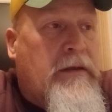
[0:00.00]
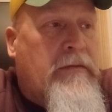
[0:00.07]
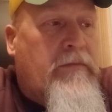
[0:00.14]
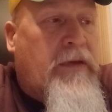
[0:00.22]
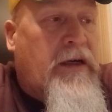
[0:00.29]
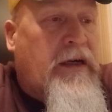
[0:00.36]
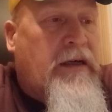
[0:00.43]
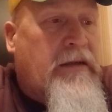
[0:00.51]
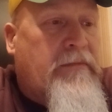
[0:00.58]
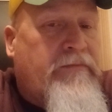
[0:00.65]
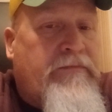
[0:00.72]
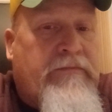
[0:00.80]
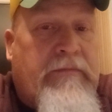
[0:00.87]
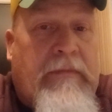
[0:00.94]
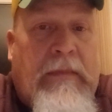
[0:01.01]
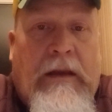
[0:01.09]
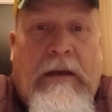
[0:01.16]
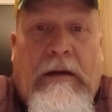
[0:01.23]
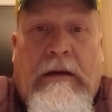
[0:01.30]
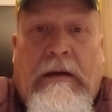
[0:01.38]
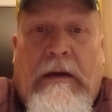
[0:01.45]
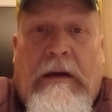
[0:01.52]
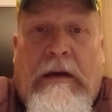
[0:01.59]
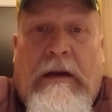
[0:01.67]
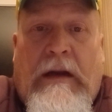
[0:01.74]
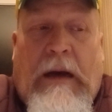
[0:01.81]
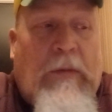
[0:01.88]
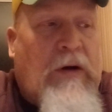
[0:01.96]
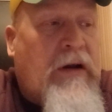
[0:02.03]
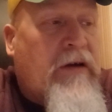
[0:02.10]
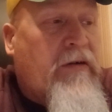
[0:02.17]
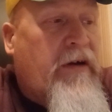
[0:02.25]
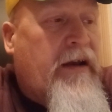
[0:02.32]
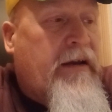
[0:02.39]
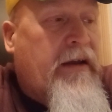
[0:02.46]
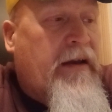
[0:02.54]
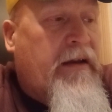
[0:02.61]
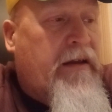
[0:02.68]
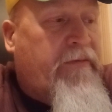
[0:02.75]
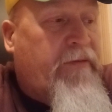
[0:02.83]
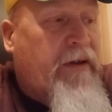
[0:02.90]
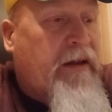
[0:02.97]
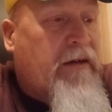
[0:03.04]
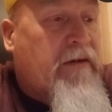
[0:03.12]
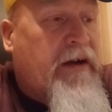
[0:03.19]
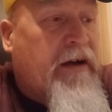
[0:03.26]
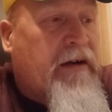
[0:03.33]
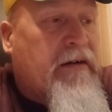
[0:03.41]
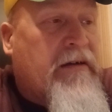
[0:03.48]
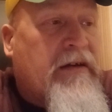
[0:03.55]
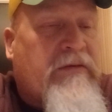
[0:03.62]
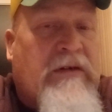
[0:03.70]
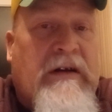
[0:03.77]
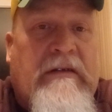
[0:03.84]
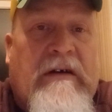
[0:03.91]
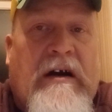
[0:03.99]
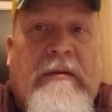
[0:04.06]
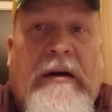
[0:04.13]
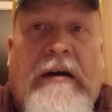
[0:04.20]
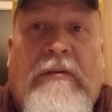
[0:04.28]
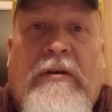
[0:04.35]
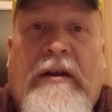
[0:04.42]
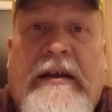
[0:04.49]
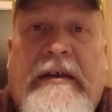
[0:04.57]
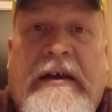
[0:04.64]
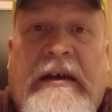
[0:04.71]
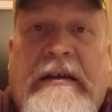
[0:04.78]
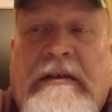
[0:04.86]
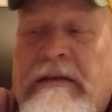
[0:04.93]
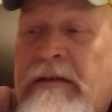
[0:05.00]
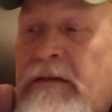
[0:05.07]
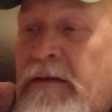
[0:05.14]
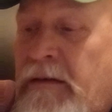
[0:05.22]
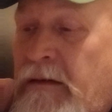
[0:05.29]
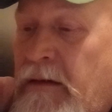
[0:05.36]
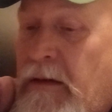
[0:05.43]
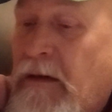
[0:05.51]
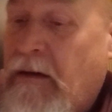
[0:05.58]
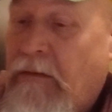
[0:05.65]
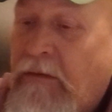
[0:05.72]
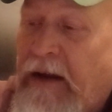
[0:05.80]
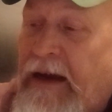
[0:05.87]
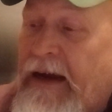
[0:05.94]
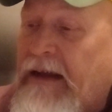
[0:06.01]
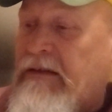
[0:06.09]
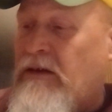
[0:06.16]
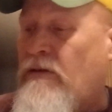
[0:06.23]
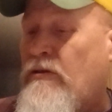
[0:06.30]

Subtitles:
But I'm going to go ahead and end this video here. Just want to talk about what I did and what I got to go